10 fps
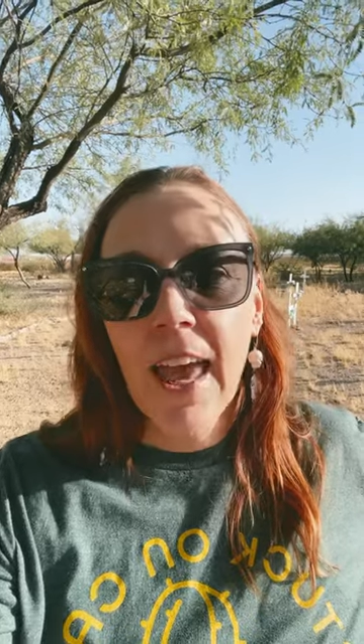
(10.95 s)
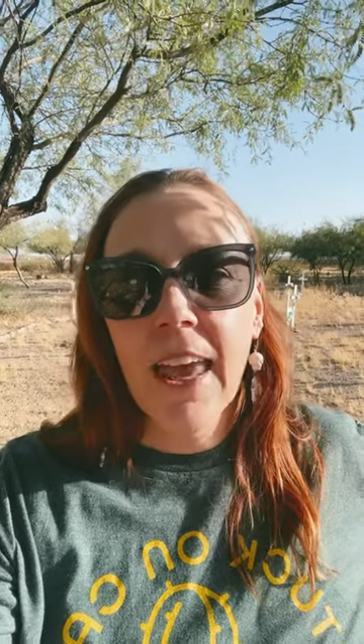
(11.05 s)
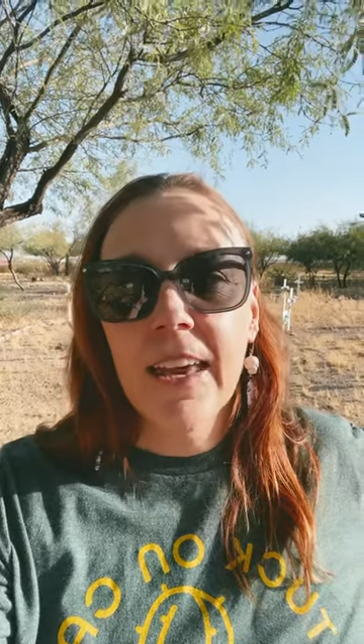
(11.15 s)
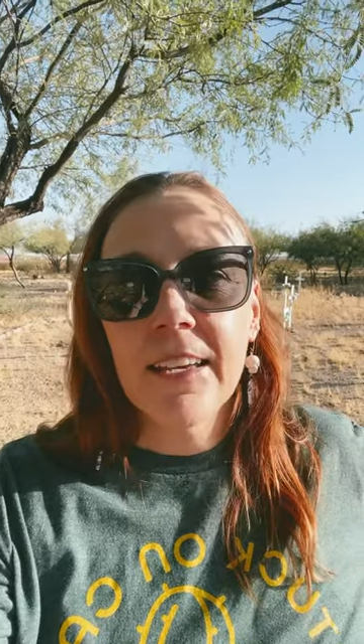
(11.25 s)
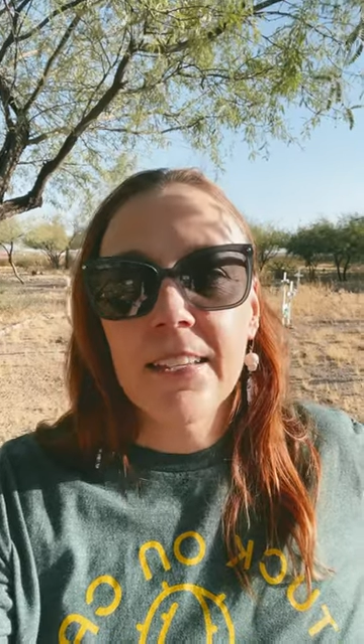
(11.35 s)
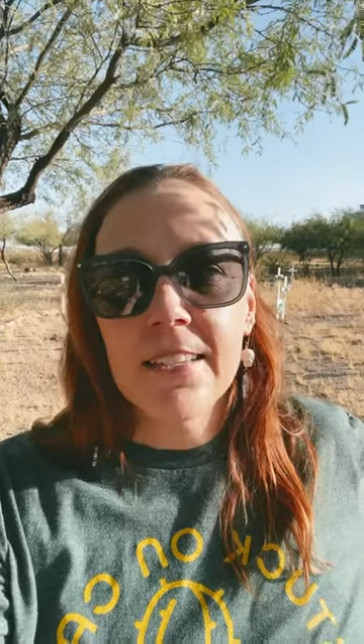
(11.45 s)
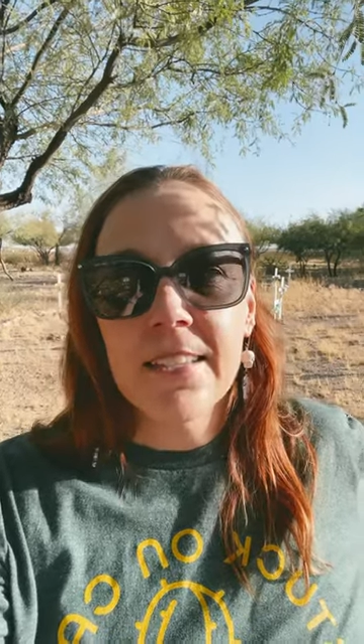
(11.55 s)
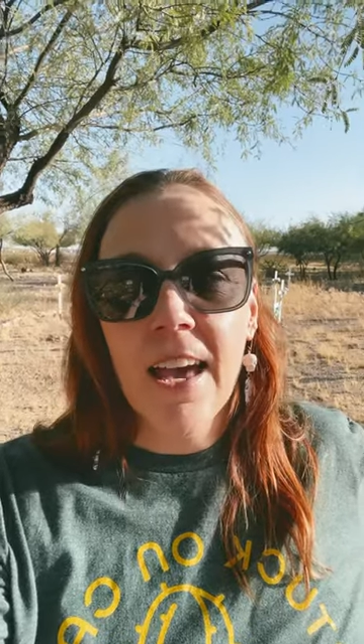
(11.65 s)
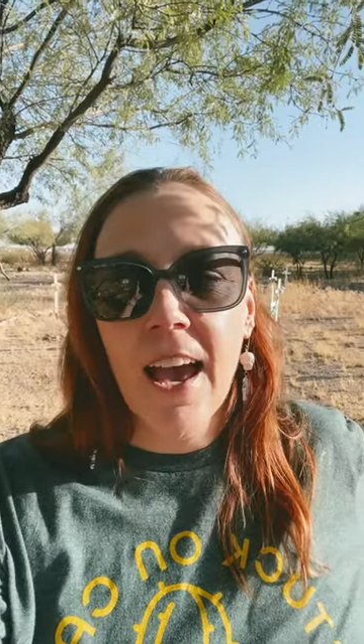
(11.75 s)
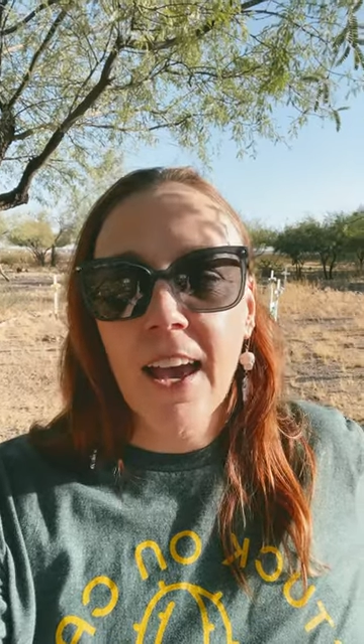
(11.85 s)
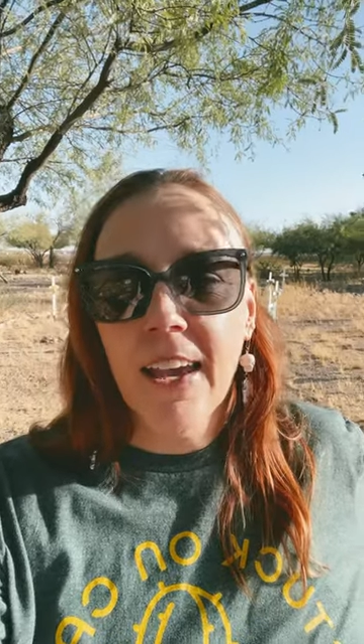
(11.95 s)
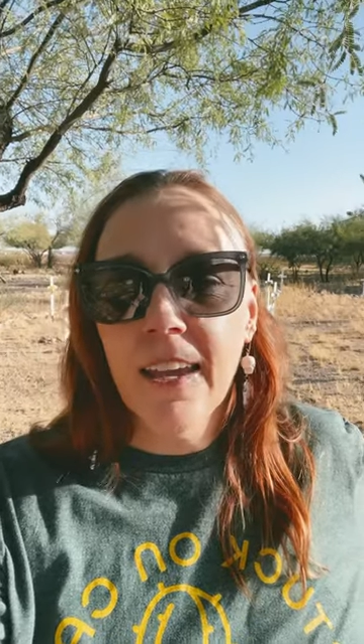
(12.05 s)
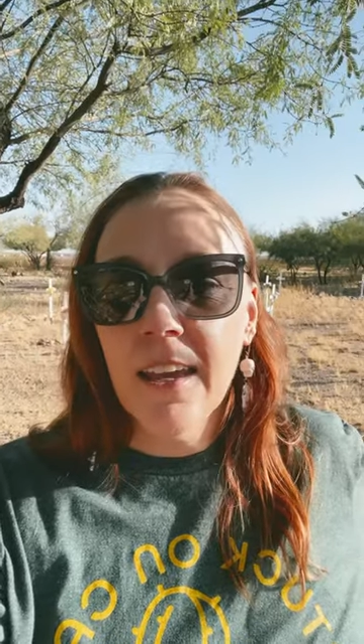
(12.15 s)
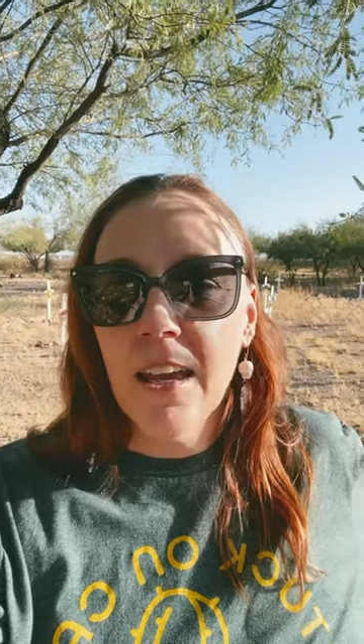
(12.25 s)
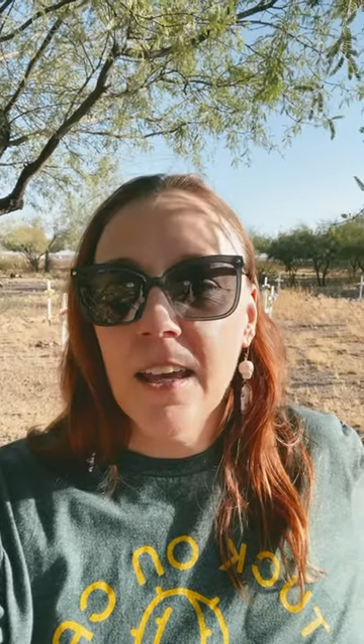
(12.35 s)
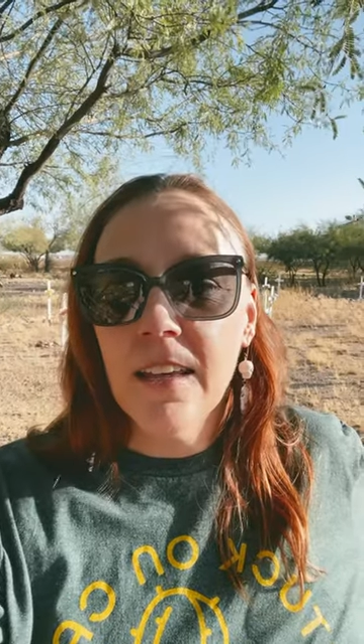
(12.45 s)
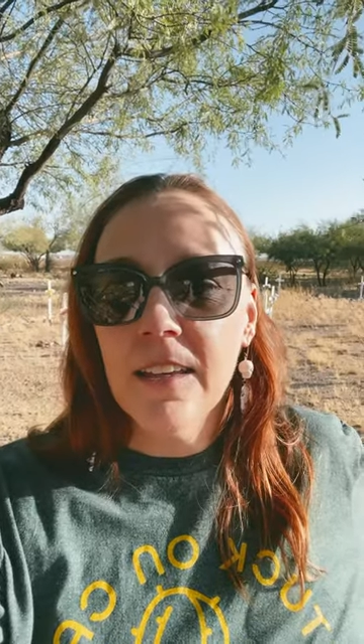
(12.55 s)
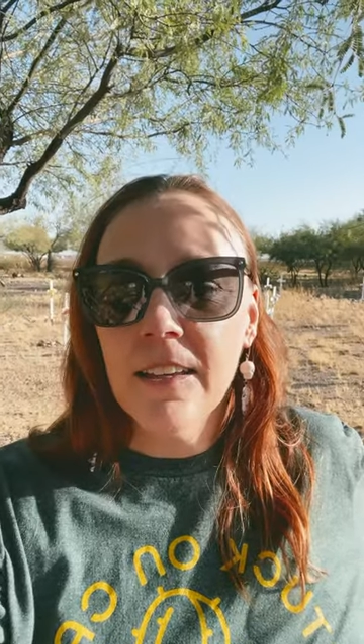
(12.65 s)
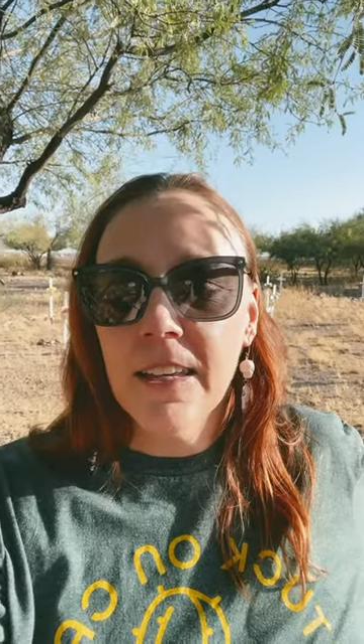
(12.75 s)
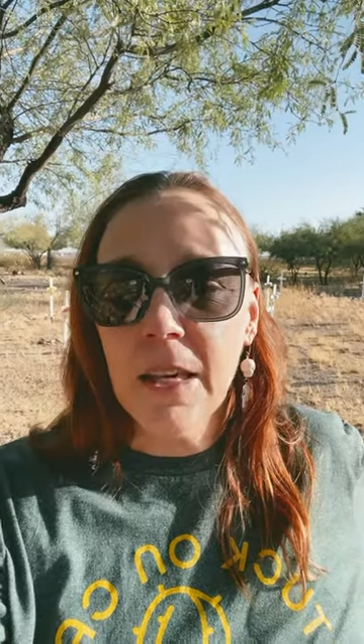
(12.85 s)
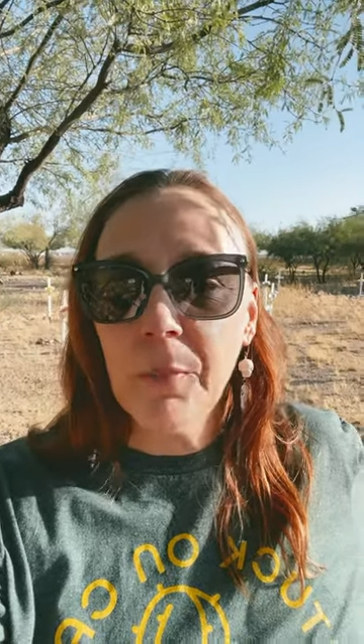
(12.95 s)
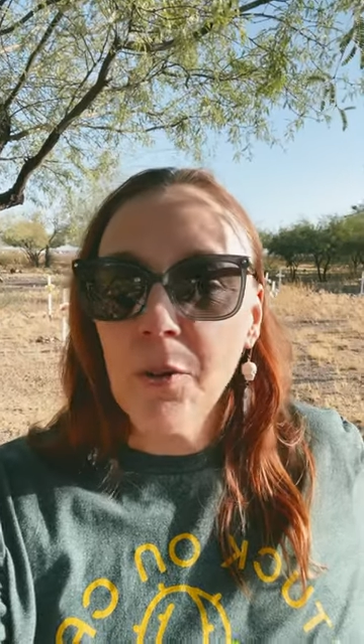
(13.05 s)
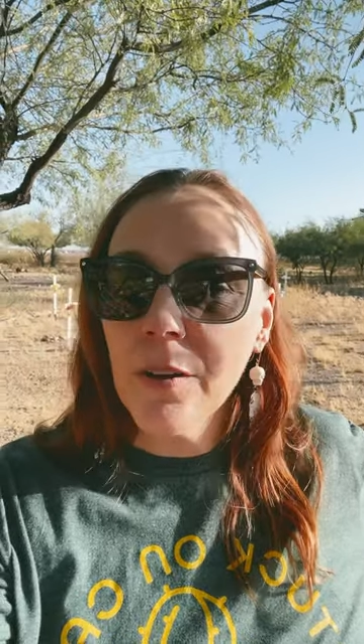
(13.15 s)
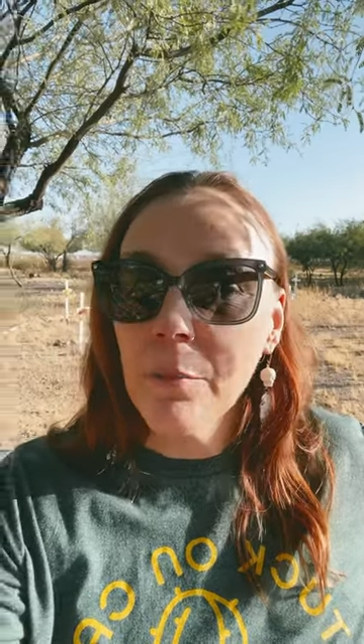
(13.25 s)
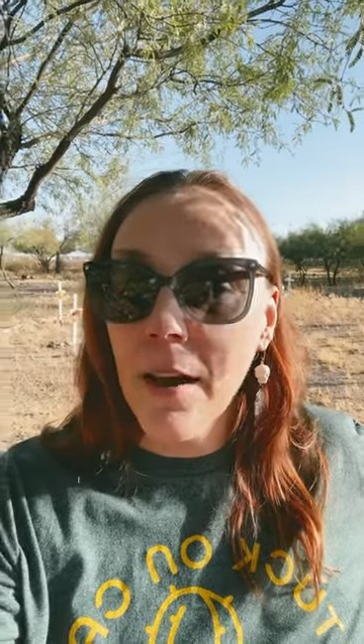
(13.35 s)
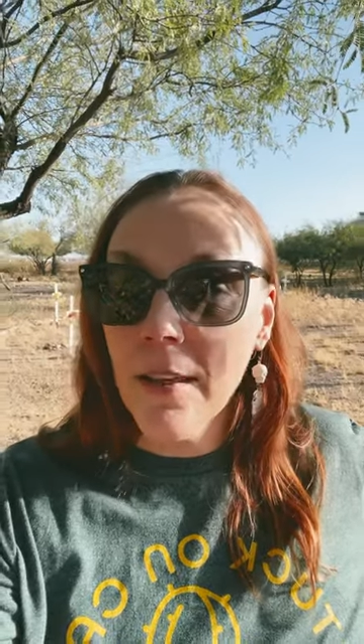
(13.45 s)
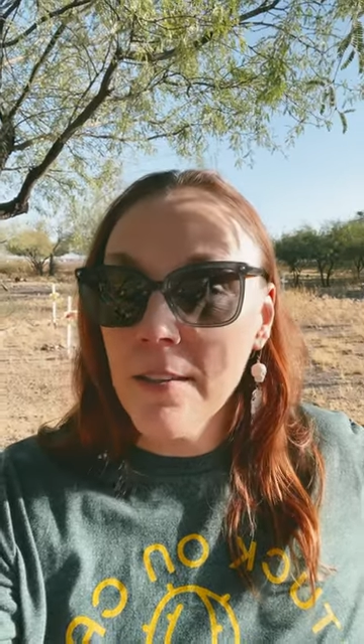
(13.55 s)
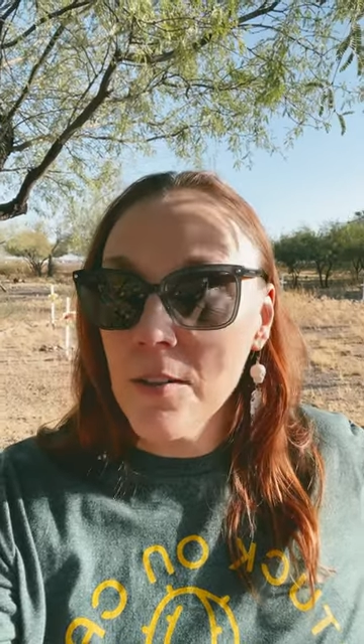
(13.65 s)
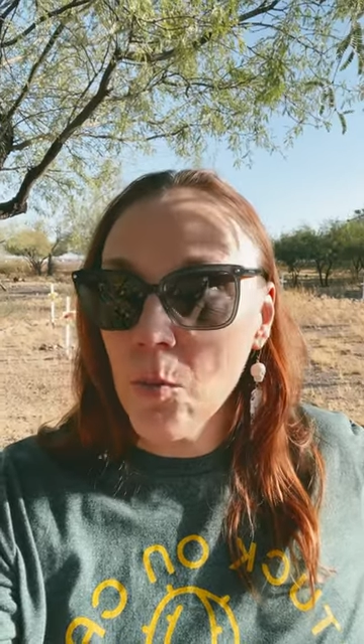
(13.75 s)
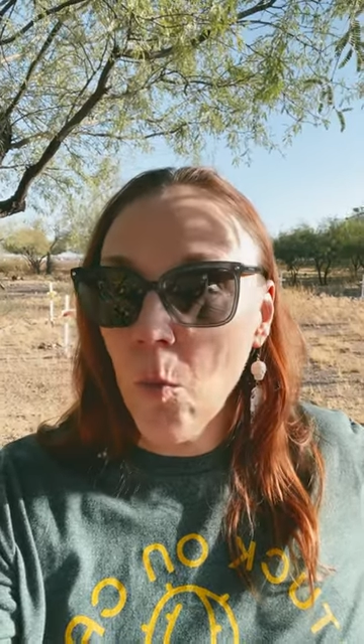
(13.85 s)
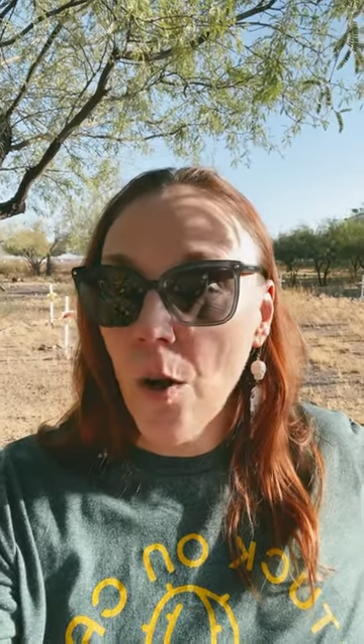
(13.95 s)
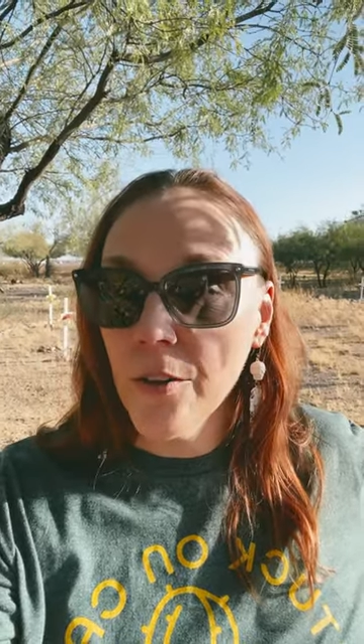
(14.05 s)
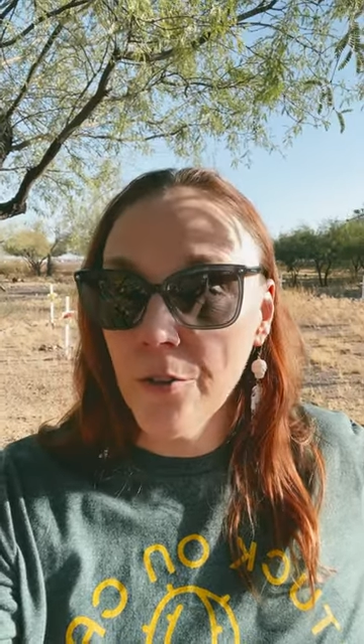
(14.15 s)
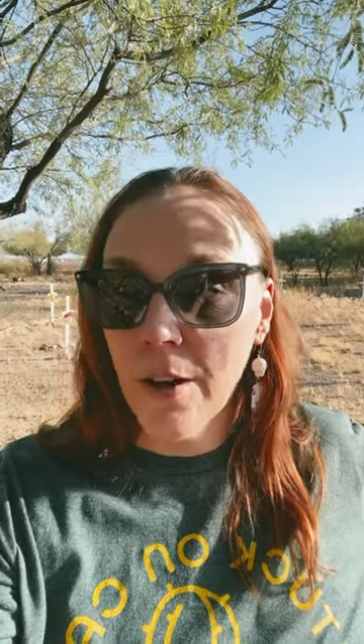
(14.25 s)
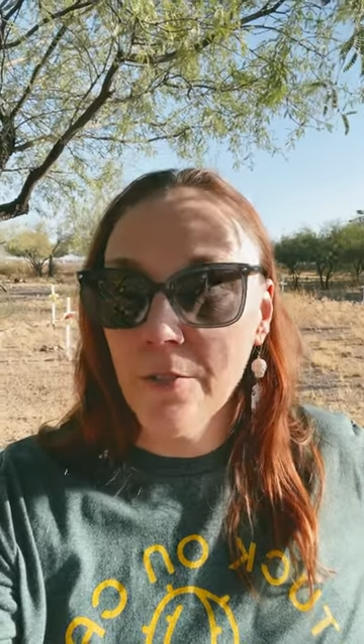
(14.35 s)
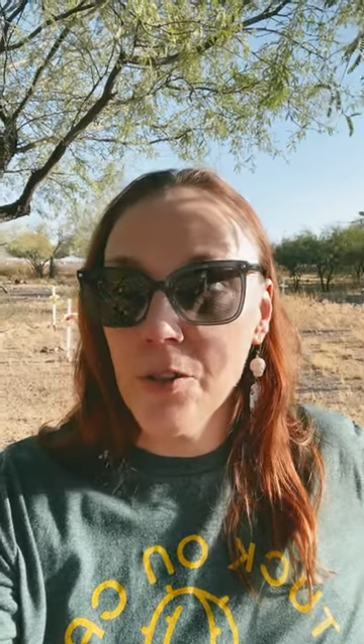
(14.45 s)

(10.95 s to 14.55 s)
and I keep going by this one grave.